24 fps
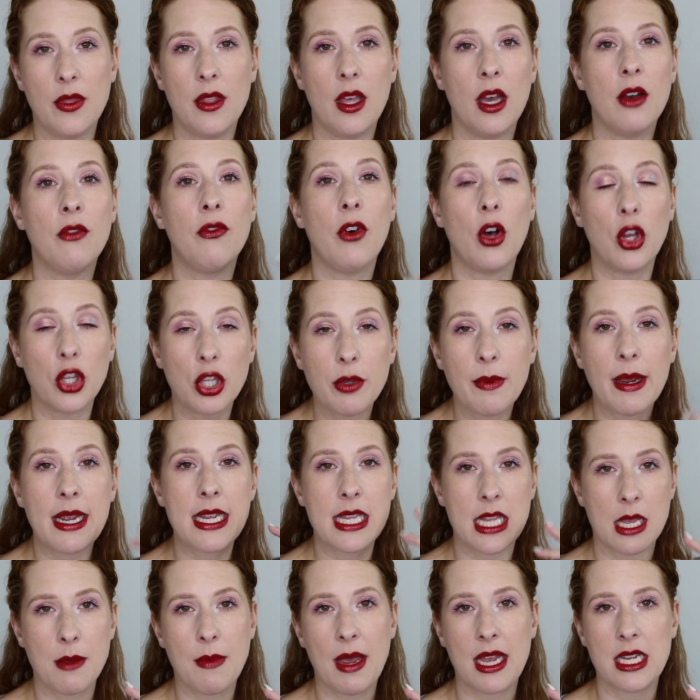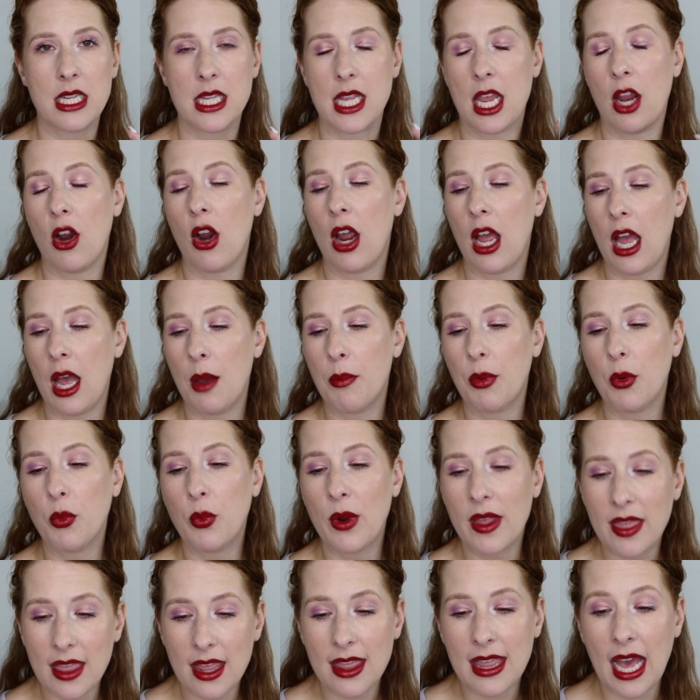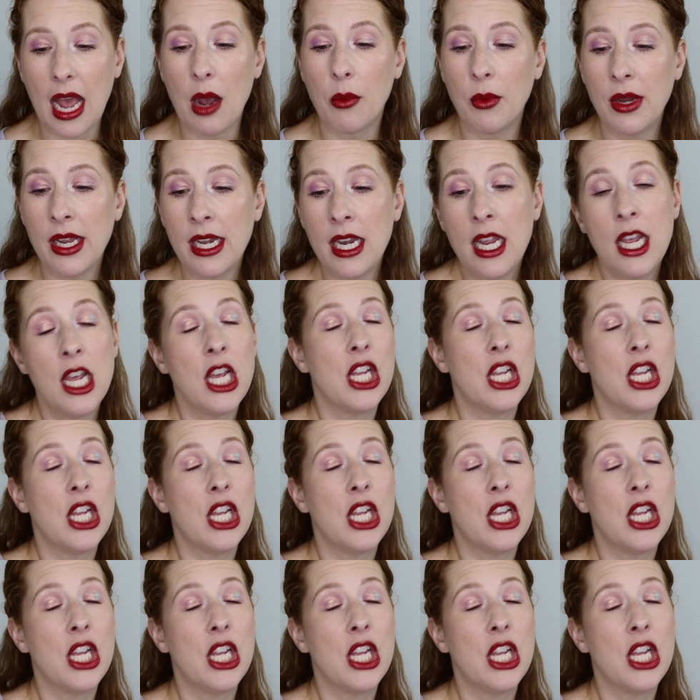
a volumizing mascara up with that one.